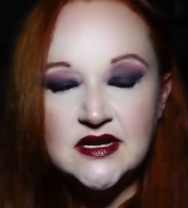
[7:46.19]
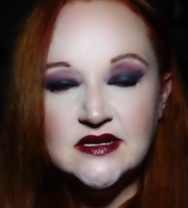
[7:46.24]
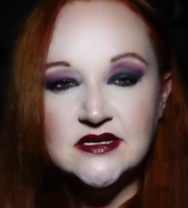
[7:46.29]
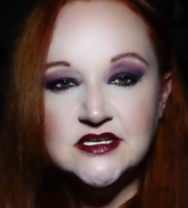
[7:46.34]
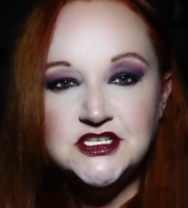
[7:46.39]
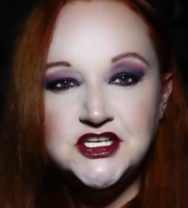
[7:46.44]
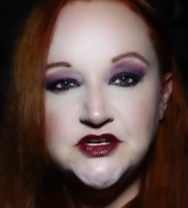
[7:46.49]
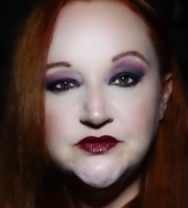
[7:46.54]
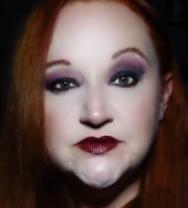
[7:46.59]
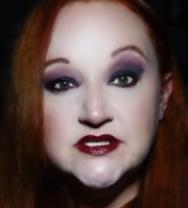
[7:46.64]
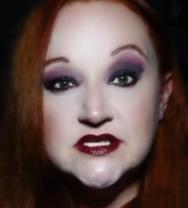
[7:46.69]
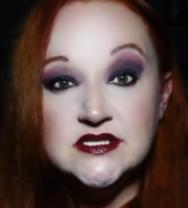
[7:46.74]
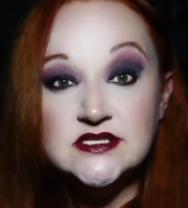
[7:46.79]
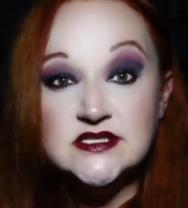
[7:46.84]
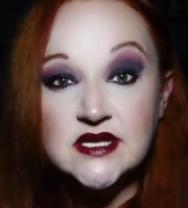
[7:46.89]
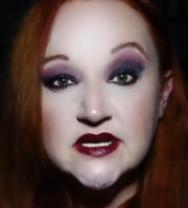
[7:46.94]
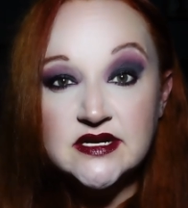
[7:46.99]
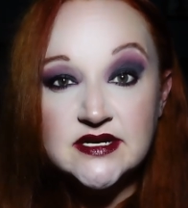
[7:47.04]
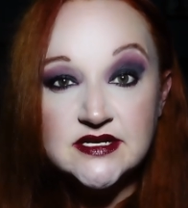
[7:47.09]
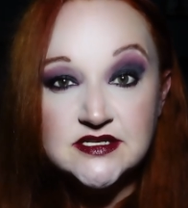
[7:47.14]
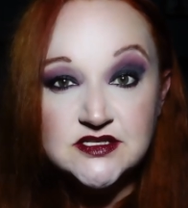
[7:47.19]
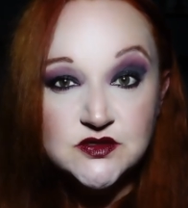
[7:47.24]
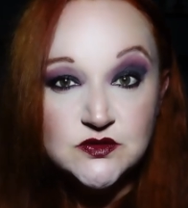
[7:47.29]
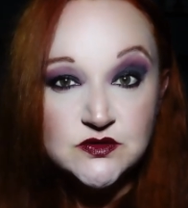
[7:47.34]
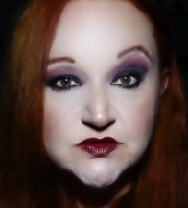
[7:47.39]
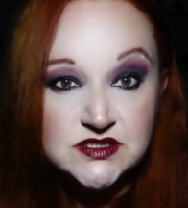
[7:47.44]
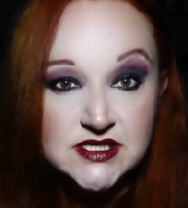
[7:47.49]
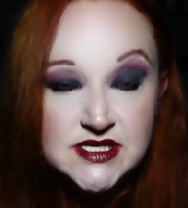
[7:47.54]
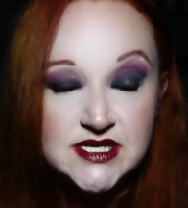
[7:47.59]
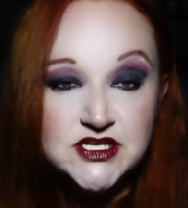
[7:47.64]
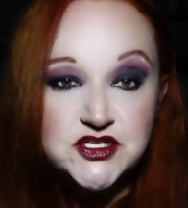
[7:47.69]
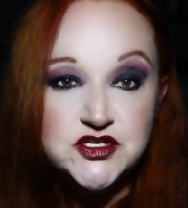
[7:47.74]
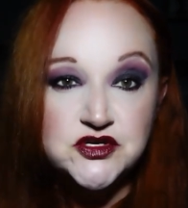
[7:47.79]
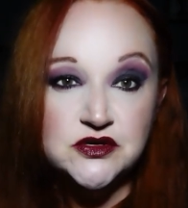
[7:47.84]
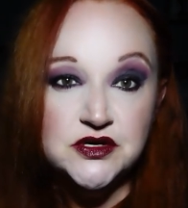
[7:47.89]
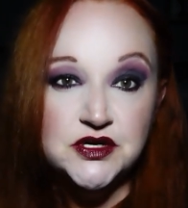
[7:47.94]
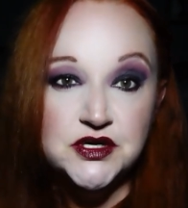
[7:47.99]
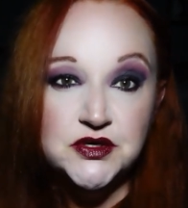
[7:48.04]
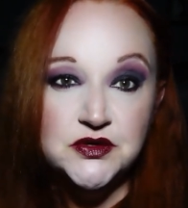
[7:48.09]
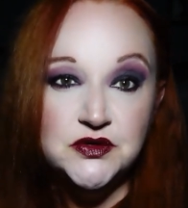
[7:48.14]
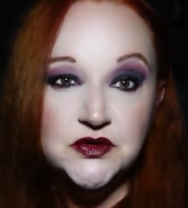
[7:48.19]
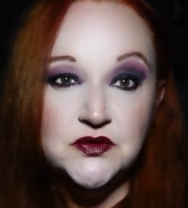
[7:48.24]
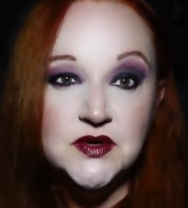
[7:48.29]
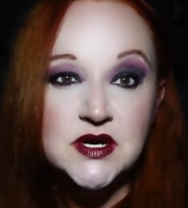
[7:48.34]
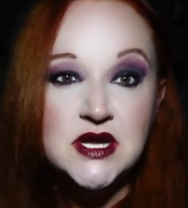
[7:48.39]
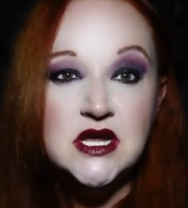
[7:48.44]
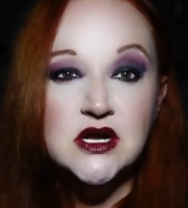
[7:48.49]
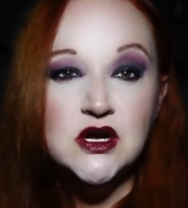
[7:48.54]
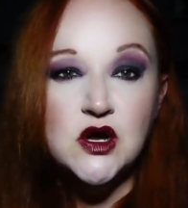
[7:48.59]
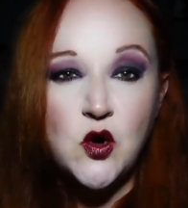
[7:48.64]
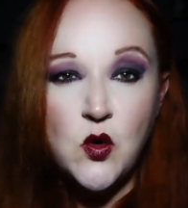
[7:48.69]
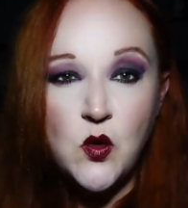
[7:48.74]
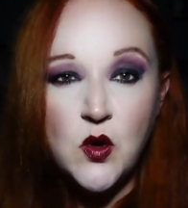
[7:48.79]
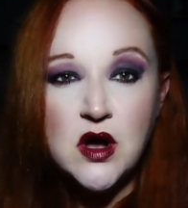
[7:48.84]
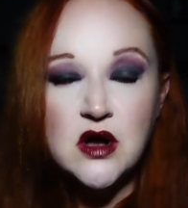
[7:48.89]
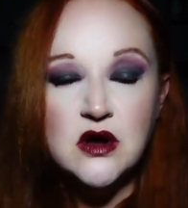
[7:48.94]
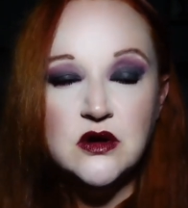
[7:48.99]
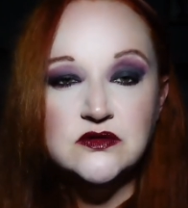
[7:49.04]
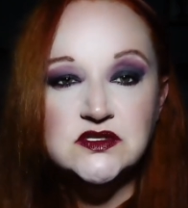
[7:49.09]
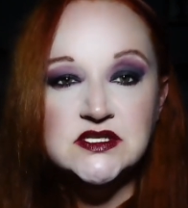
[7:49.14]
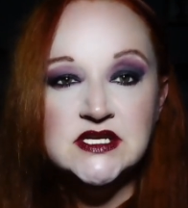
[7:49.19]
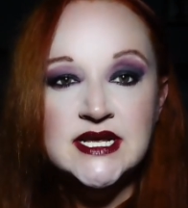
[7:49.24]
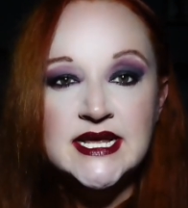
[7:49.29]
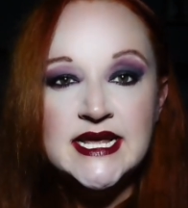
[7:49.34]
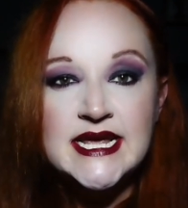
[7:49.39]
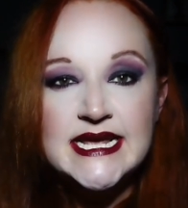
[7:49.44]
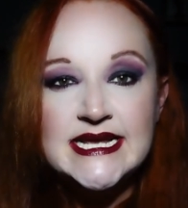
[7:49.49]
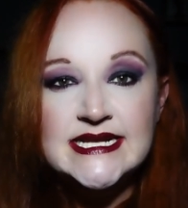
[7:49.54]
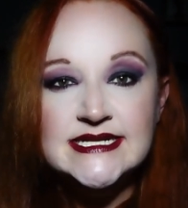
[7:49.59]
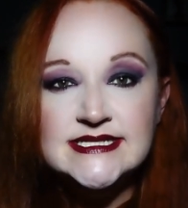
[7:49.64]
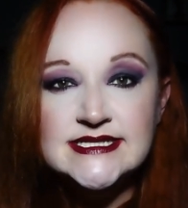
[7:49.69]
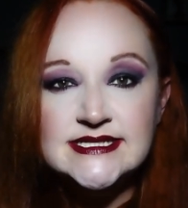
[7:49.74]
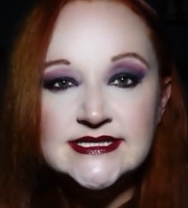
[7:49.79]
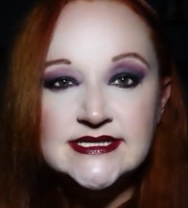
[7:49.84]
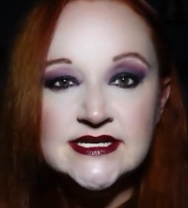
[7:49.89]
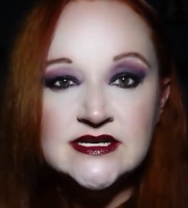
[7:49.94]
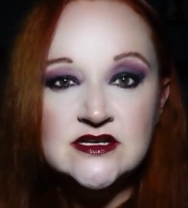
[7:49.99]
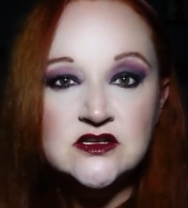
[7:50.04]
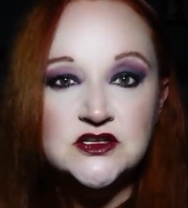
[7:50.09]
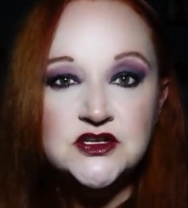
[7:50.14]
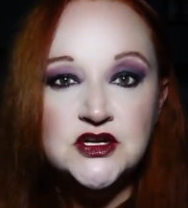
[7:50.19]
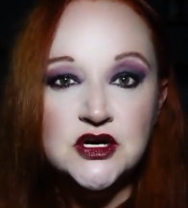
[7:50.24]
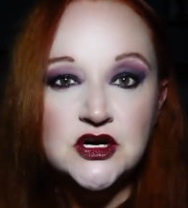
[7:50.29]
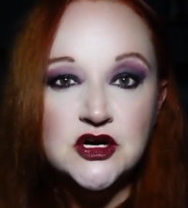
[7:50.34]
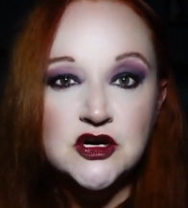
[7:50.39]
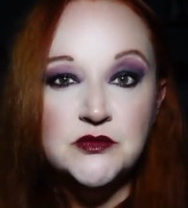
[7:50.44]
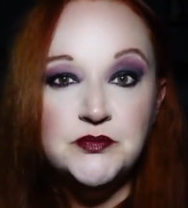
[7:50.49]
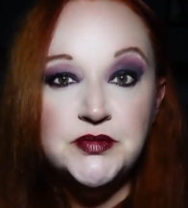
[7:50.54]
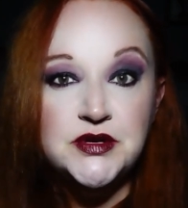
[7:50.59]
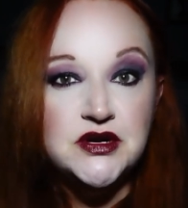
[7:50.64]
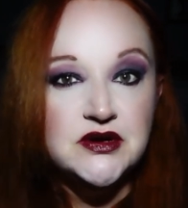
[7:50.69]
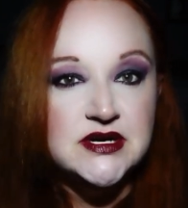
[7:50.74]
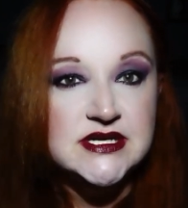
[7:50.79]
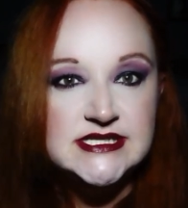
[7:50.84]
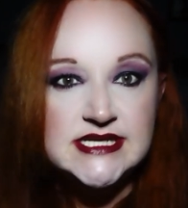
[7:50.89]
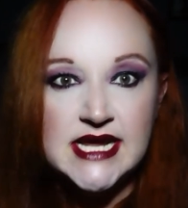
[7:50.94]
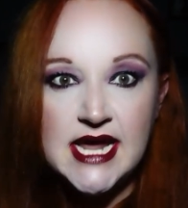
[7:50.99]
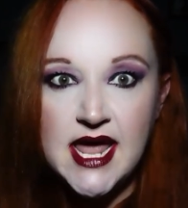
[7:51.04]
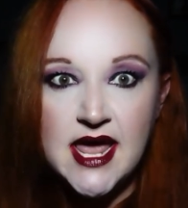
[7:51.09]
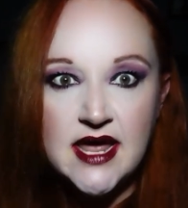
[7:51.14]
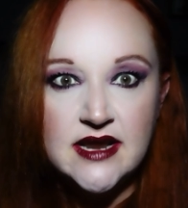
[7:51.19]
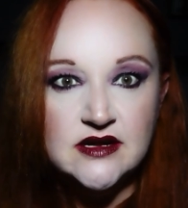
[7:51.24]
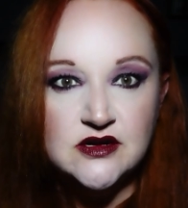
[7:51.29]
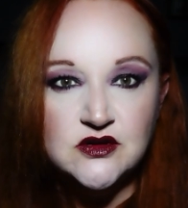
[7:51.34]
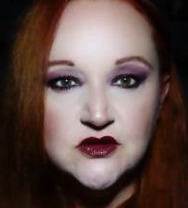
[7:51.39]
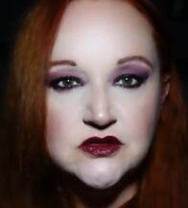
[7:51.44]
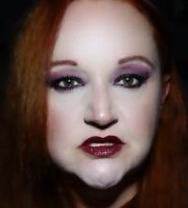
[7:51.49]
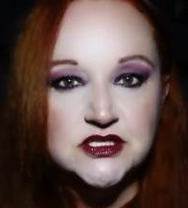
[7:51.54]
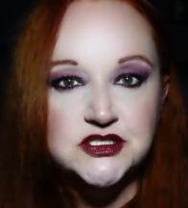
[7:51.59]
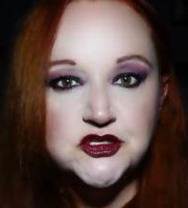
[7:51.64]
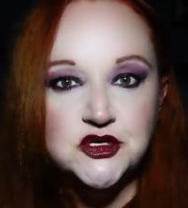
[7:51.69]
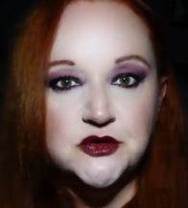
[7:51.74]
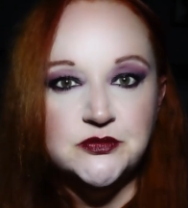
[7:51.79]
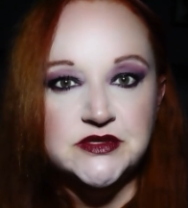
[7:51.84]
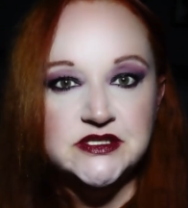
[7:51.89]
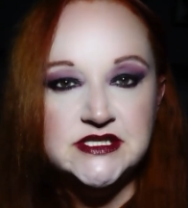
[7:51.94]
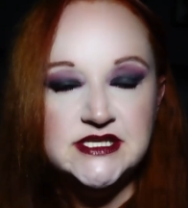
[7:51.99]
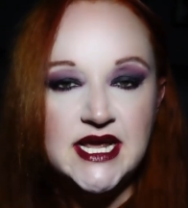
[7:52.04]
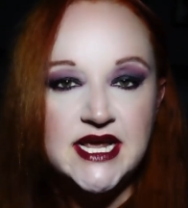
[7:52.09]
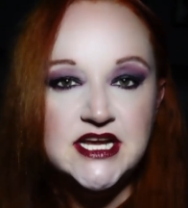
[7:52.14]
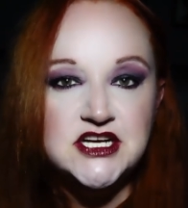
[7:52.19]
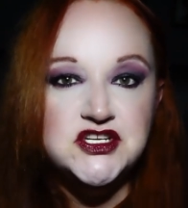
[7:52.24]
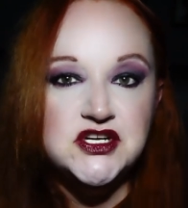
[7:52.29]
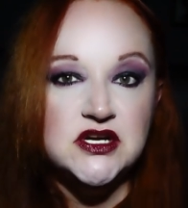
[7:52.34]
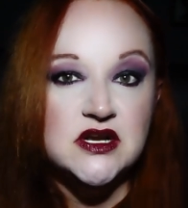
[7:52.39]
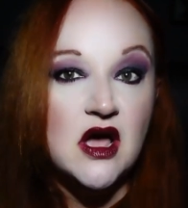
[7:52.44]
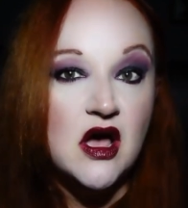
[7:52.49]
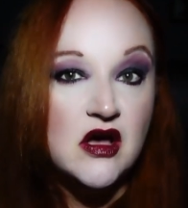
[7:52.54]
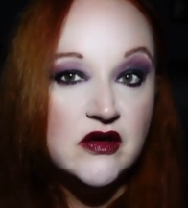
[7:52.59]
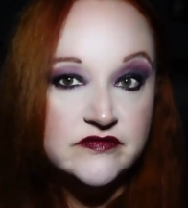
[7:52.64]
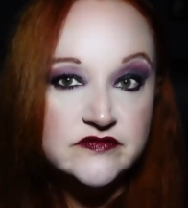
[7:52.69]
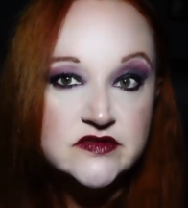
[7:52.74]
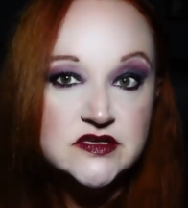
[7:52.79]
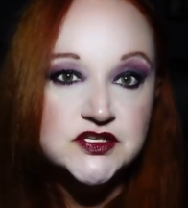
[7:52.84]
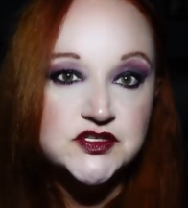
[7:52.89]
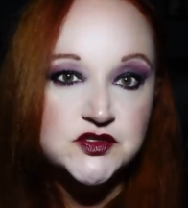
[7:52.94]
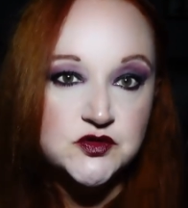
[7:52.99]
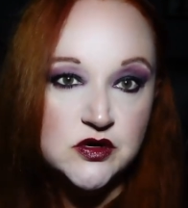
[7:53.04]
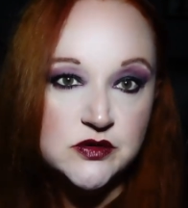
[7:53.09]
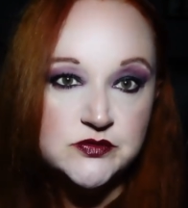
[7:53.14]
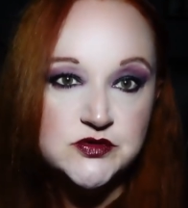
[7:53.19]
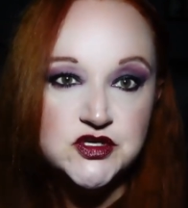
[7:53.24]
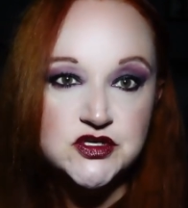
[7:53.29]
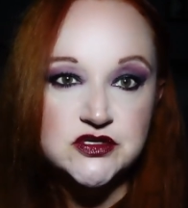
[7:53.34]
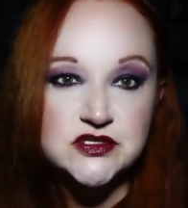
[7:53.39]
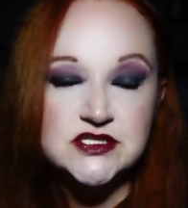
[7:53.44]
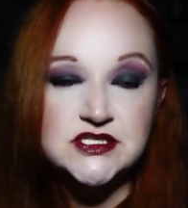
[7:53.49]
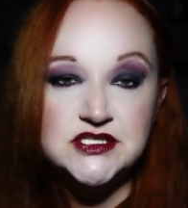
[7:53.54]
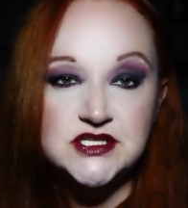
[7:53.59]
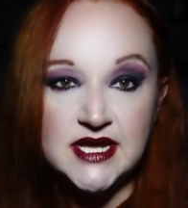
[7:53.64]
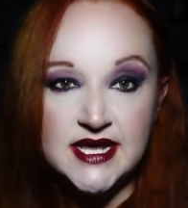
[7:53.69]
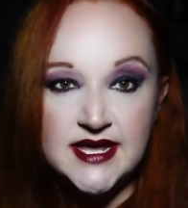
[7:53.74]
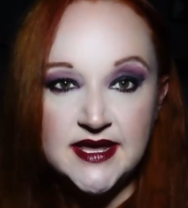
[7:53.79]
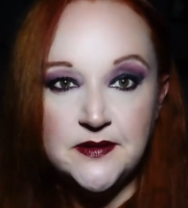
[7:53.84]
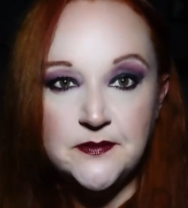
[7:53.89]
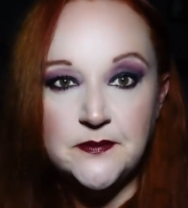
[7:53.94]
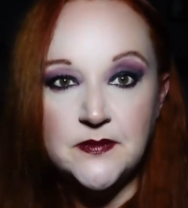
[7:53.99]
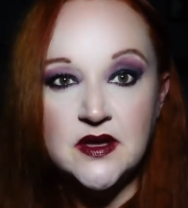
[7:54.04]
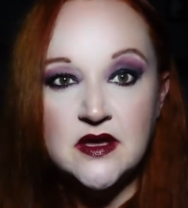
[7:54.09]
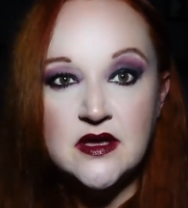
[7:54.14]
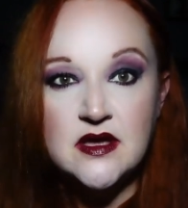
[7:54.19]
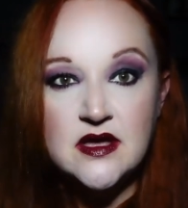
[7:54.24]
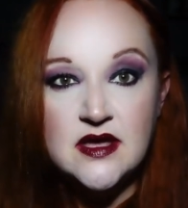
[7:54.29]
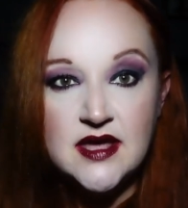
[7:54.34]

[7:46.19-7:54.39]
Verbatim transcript: She was a Sunday school teacher who, quote, instilled her puritanical interpretation of the scriptures to him,